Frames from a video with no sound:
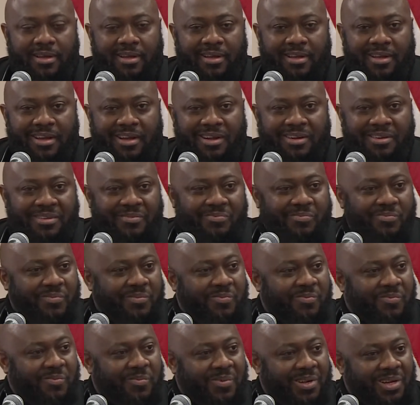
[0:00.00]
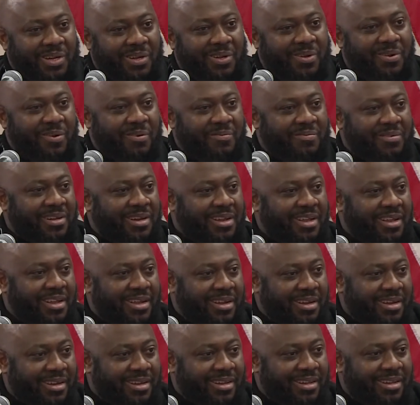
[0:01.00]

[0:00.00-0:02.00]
and when the COVID hit,